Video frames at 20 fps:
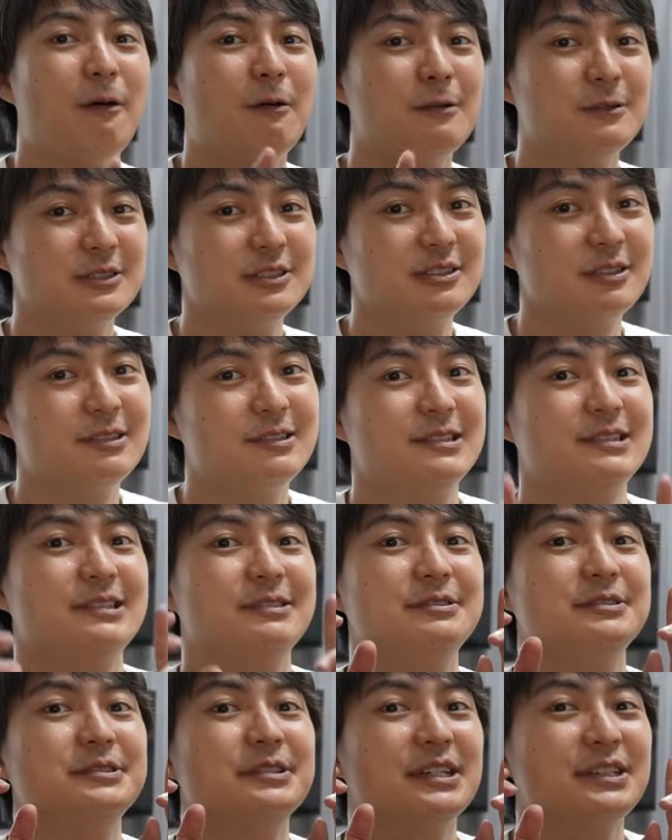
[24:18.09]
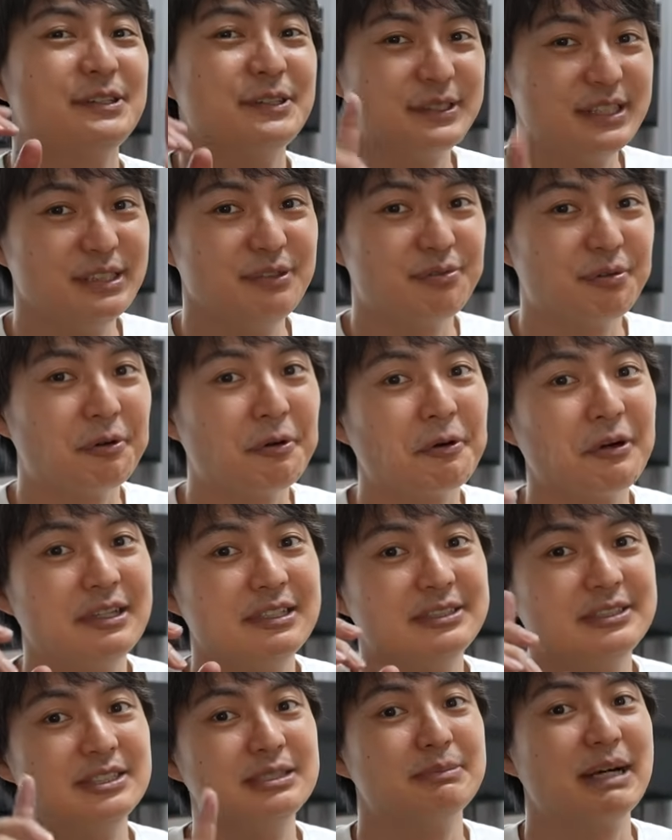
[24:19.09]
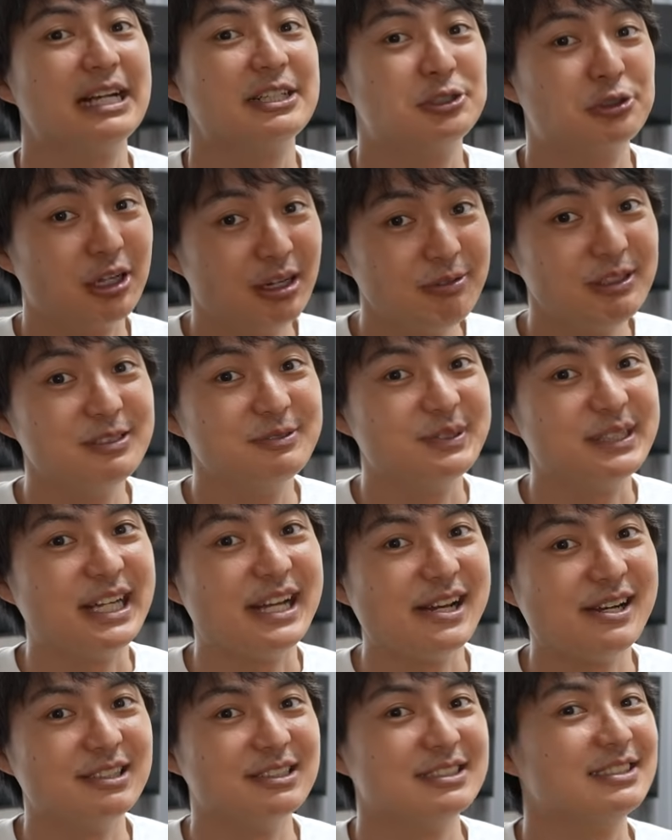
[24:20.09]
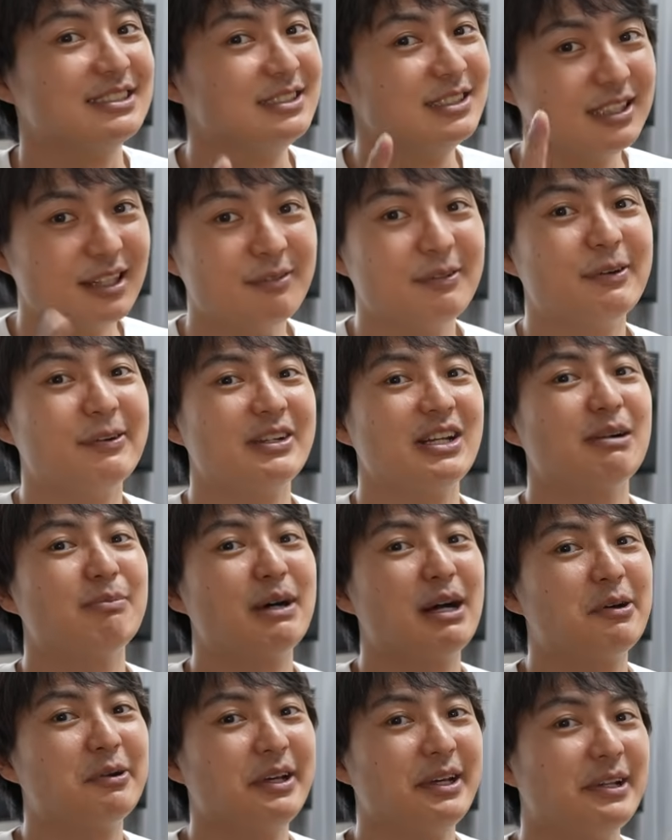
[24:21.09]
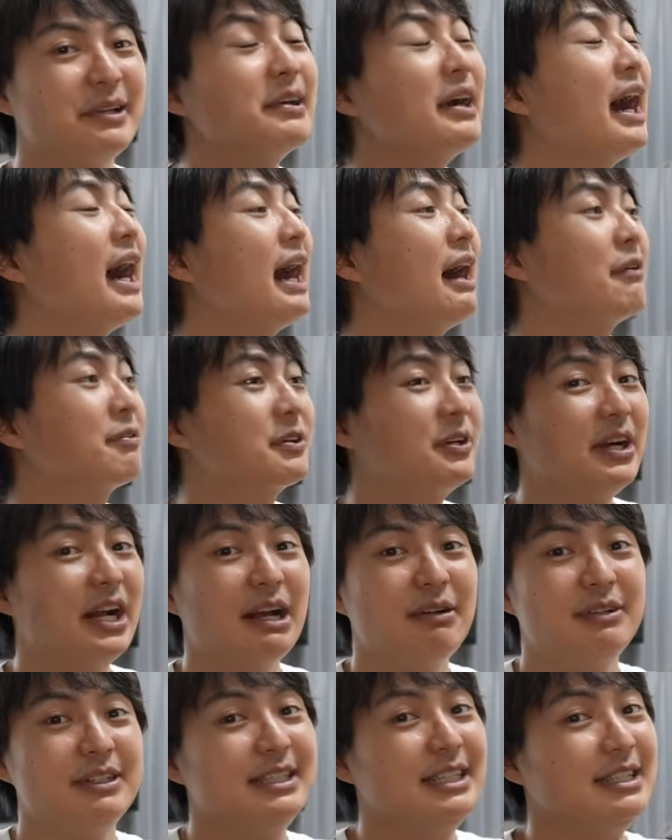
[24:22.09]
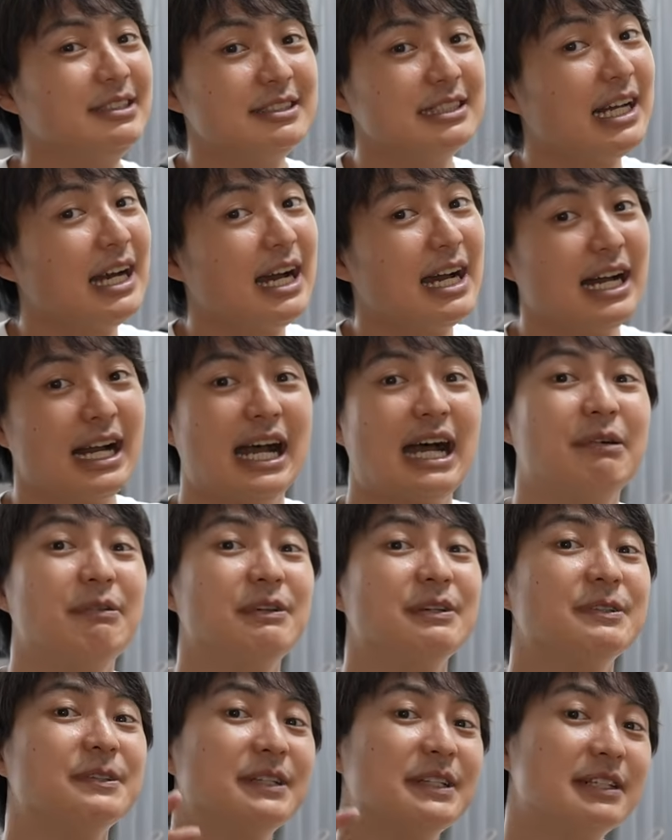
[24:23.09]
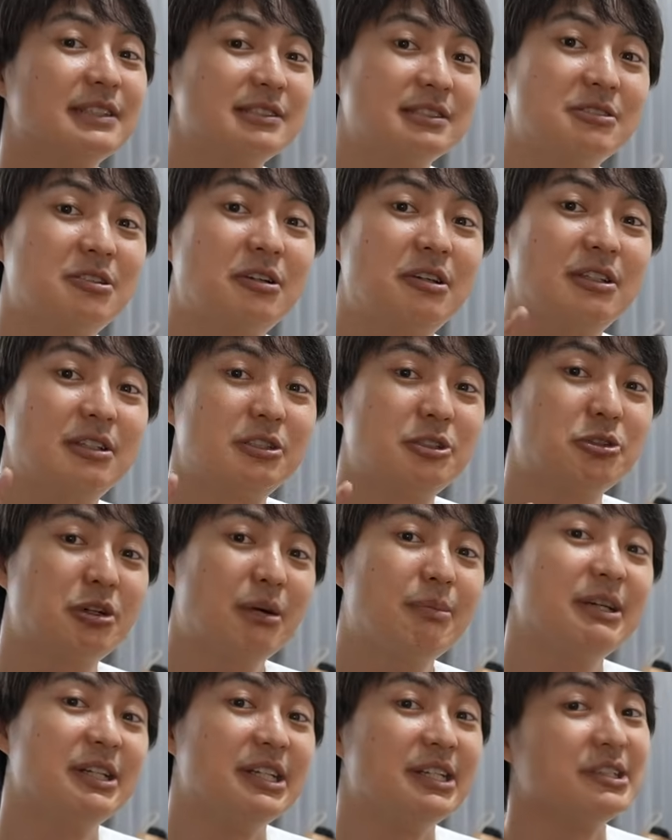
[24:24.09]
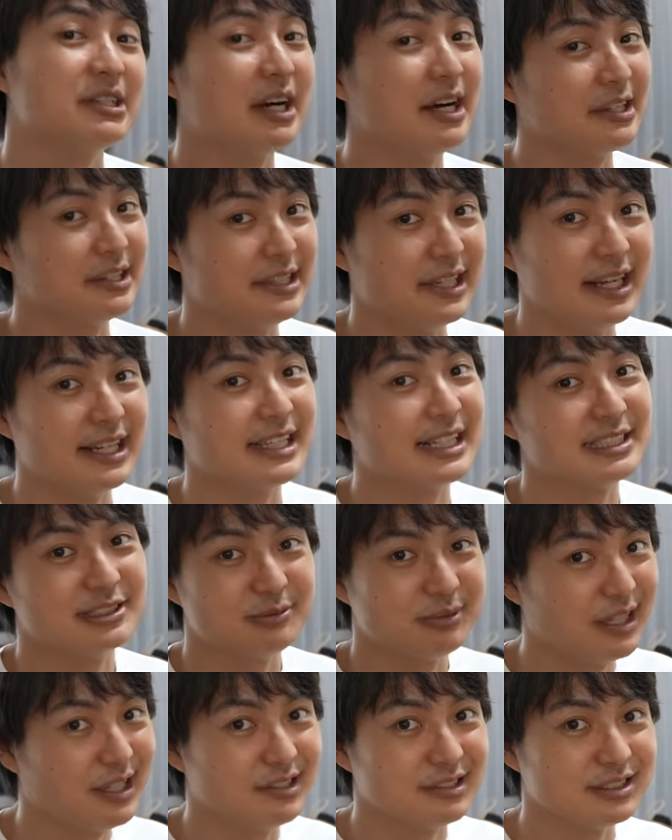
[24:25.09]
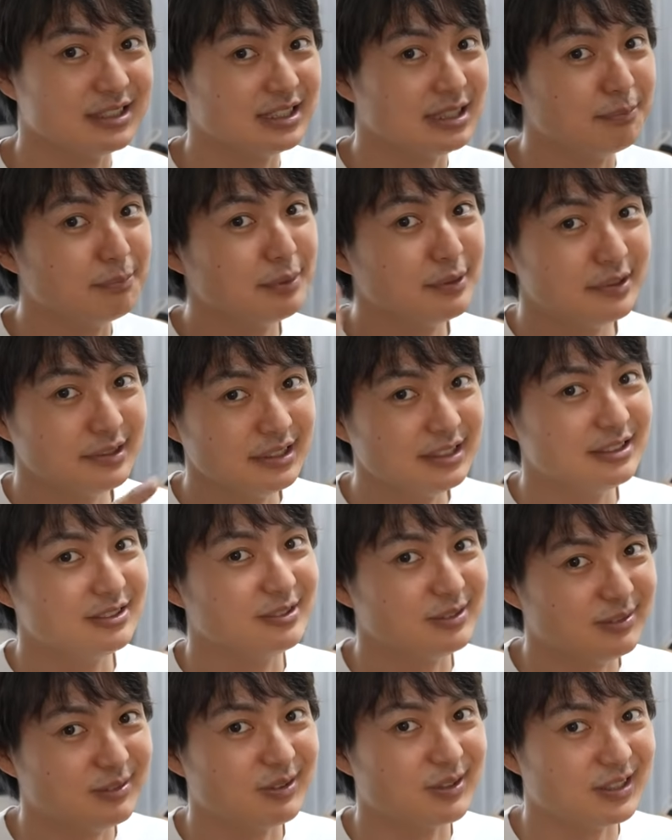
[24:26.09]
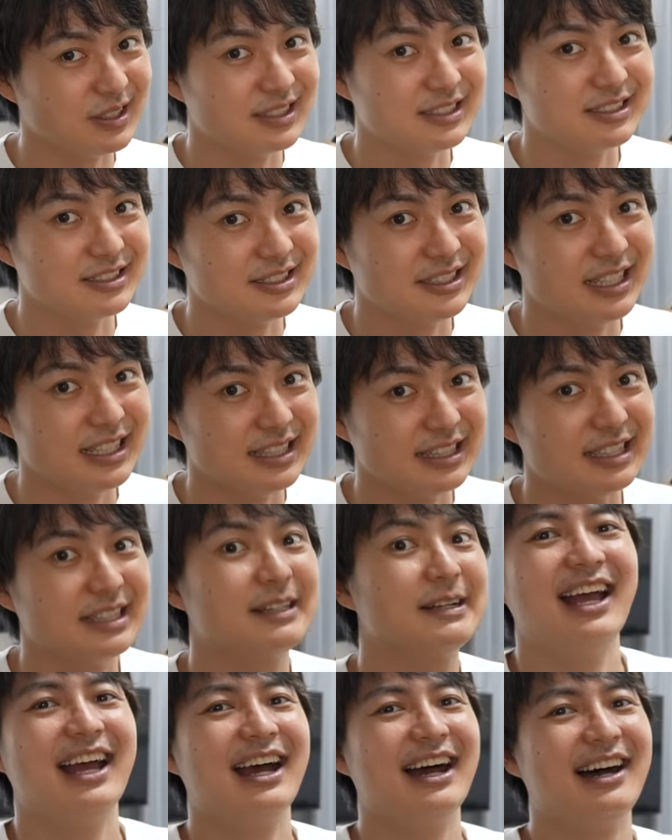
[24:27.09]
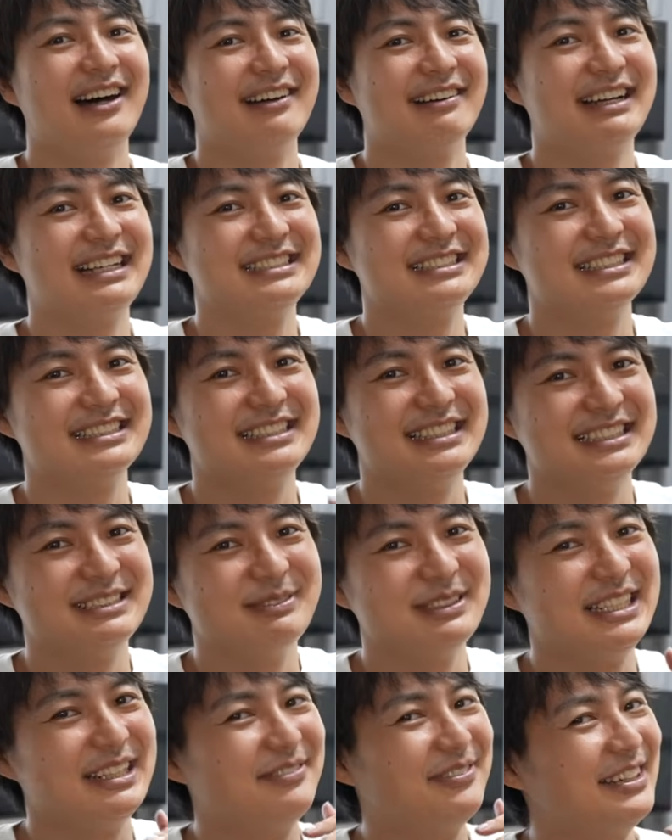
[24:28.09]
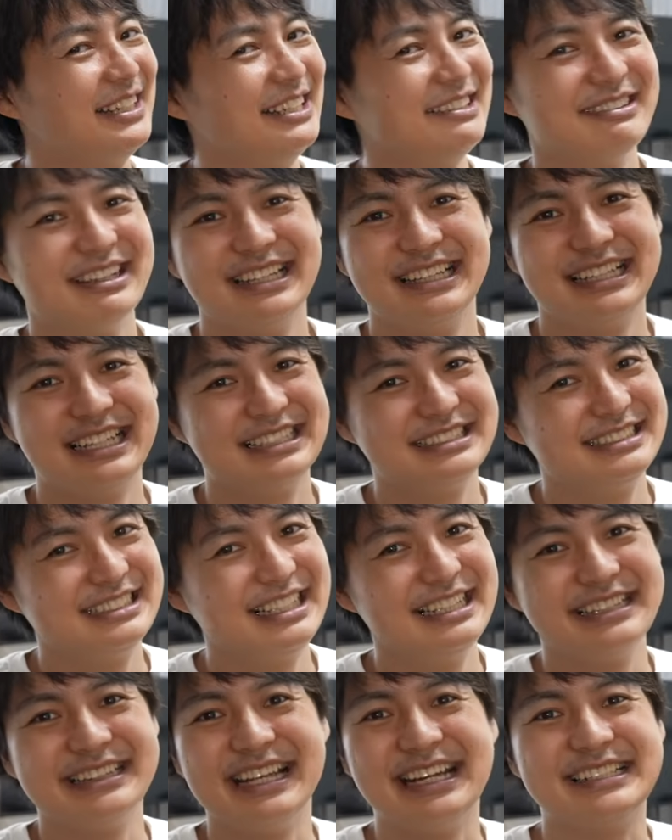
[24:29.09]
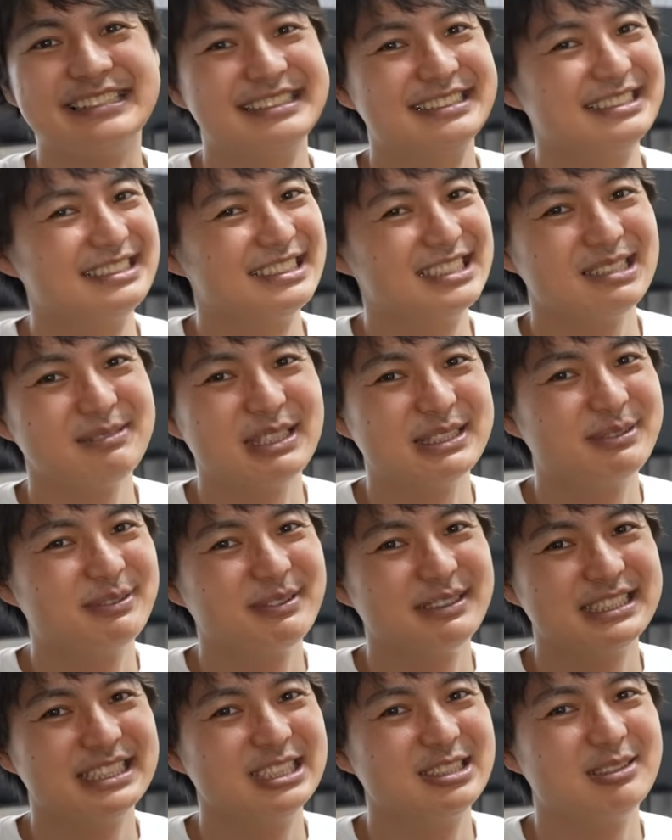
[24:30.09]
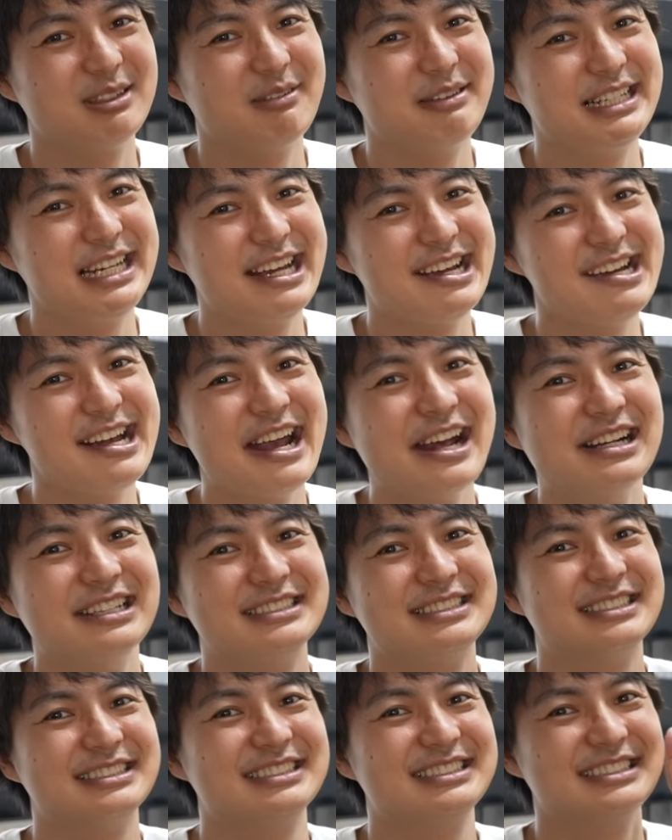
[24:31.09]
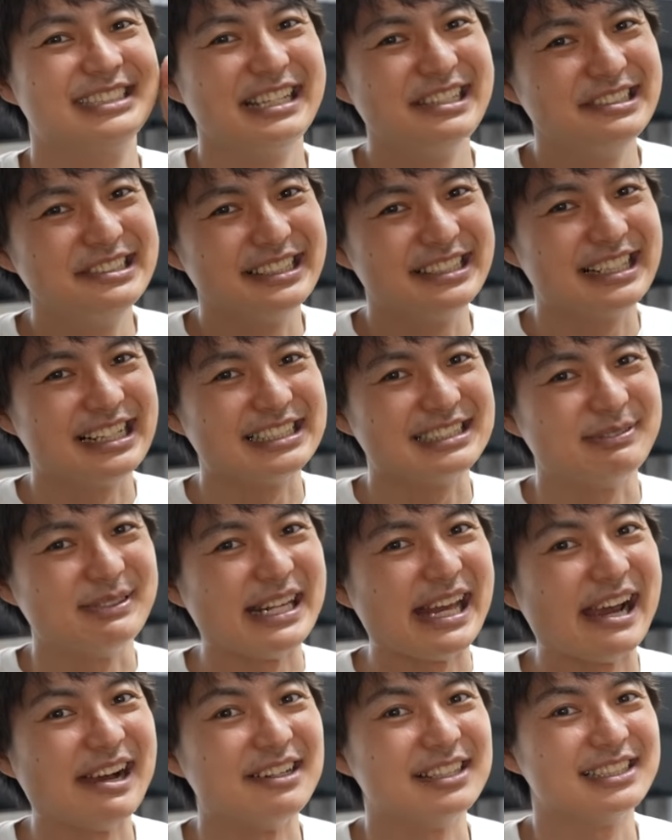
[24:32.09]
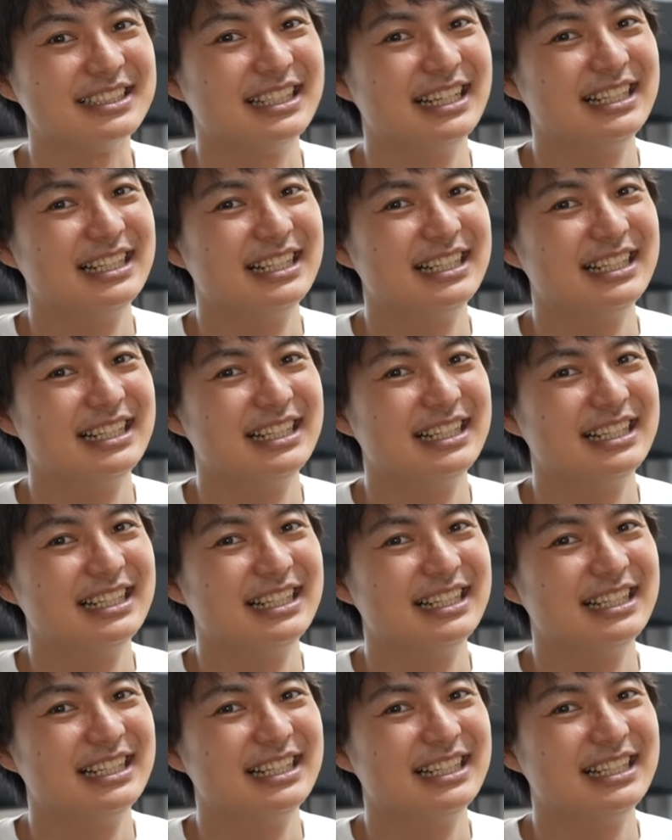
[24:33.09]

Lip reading: Also, who are looking forward to my travel videos, don't worry about it. After everything done, I will start traveling again as well. So please look forward to it. Alright, so this video pretty much that's it. Thank you so much for watching my video. So see you in the next video.